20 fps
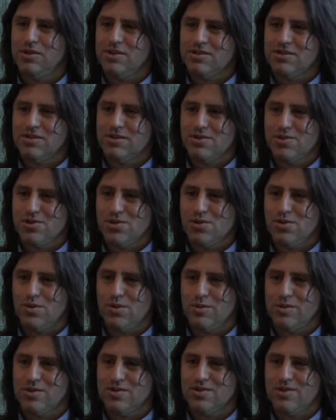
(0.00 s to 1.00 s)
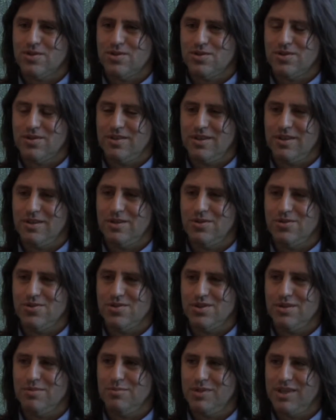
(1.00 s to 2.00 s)
not so sure what social
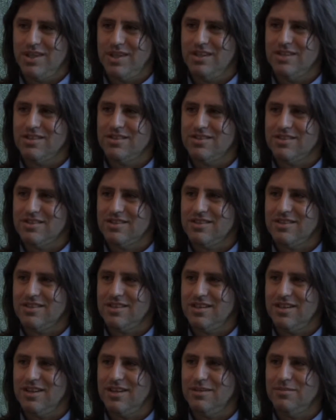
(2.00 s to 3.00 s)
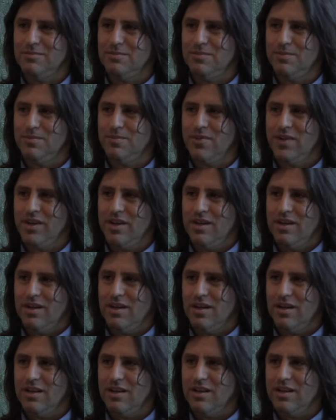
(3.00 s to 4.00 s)
inclusion means. Um,
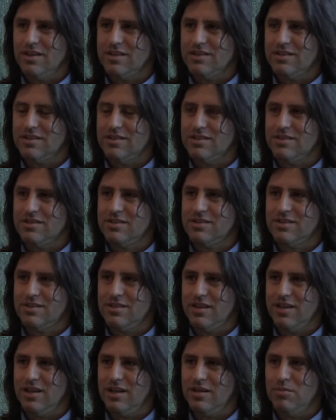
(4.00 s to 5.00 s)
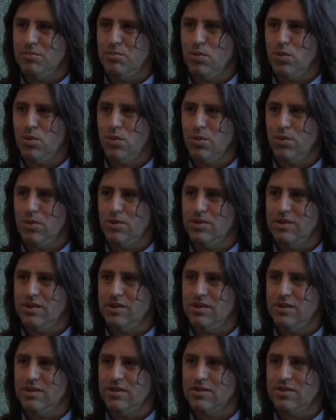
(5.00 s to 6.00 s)
I like to think more
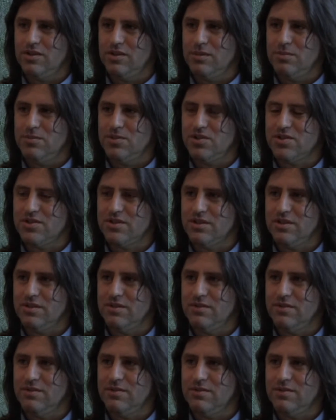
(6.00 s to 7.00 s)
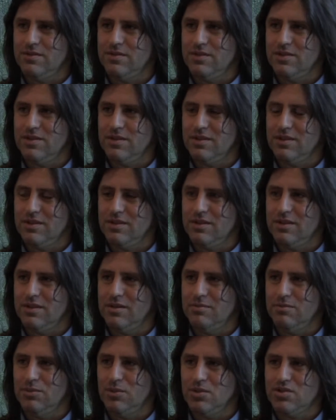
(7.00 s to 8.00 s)
in terms of uh, a
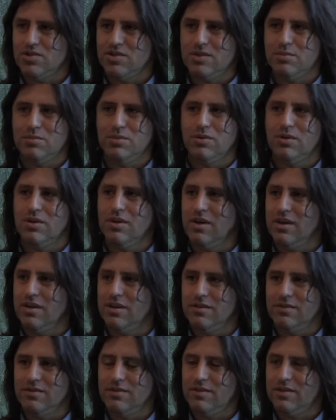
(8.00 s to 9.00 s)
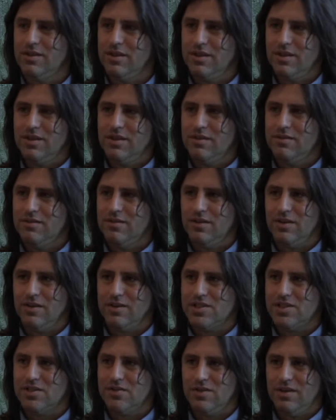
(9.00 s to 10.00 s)
more simple kind of
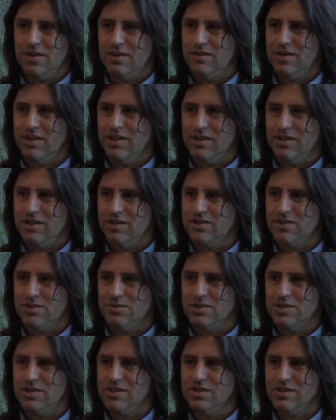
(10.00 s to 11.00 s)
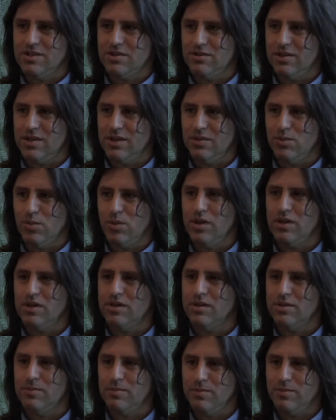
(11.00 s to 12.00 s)
philosophy around this, which is around
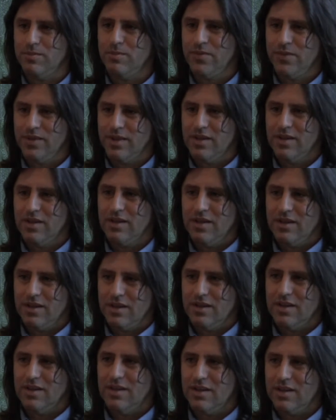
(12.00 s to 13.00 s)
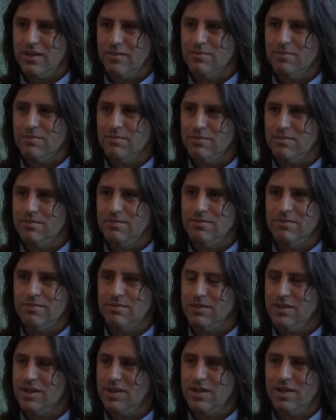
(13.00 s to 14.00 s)
welcome. Um,
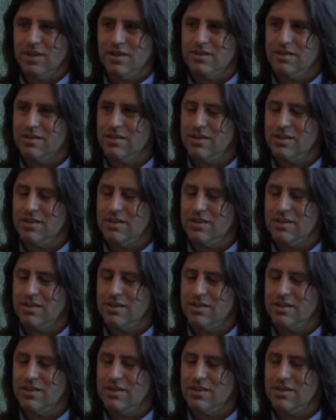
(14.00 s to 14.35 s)
uh,